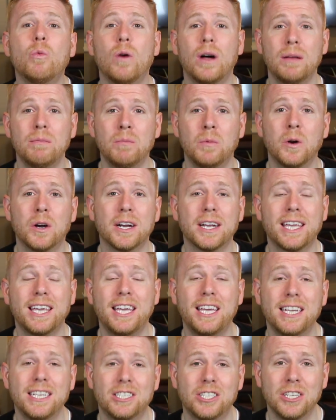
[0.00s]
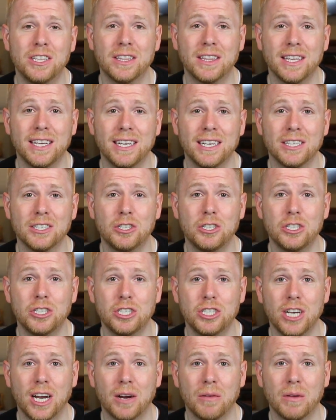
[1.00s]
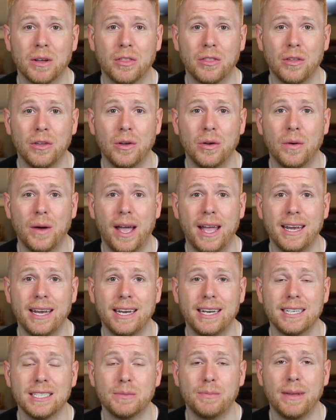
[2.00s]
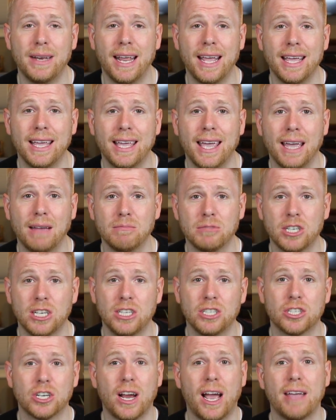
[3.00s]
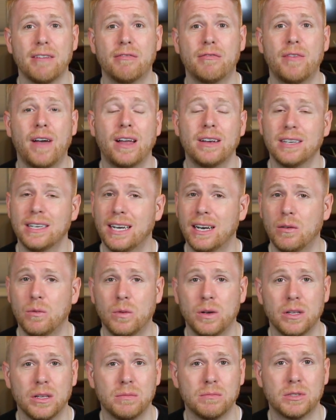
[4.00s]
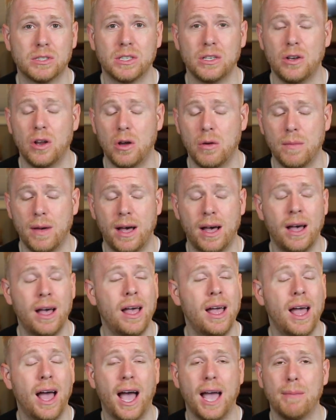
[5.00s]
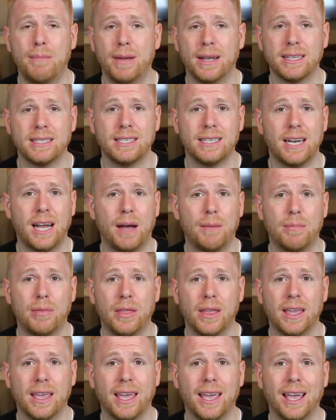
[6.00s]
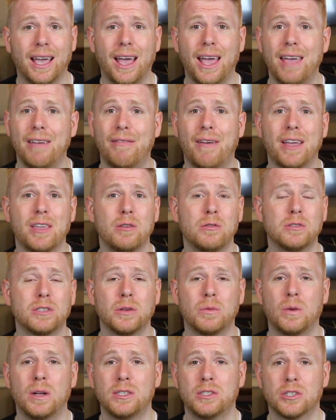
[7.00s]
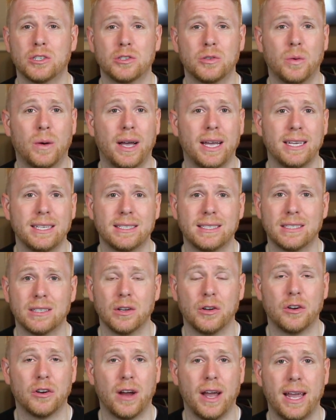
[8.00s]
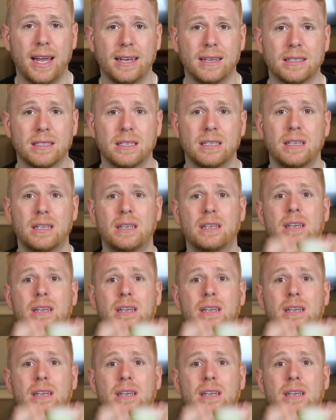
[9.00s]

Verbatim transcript: one more kitchen thing to share with you, and it has been a game changer. I found it at Williams-Sonoma. I picked it up thinking, if I use it once or twice, great.